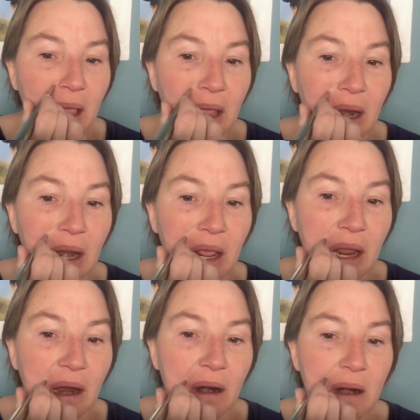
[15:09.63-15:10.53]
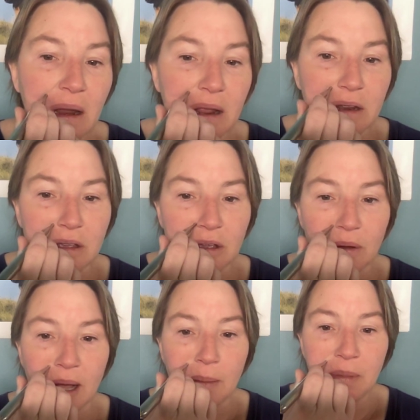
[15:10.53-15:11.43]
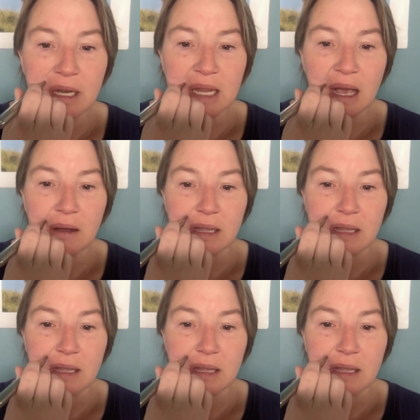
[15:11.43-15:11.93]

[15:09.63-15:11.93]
in here, and you can go up and down,